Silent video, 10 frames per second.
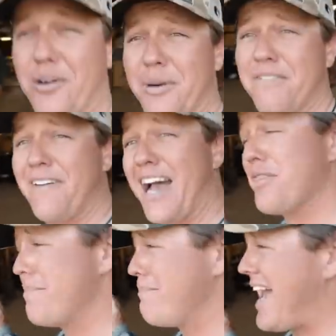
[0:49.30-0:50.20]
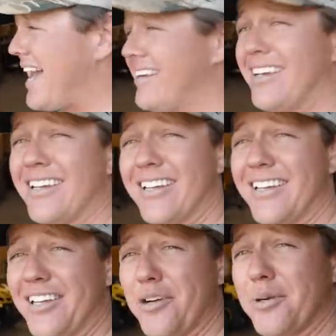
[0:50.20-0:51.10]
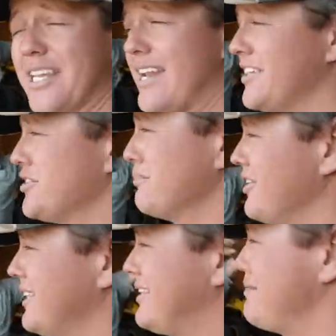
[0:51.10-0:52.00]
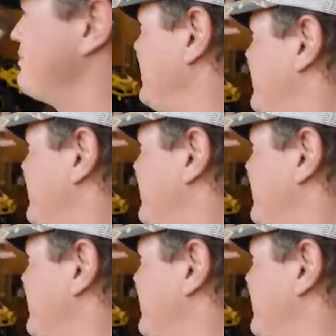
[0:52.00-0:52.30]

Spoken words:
We found the man with a nicer mullet than me,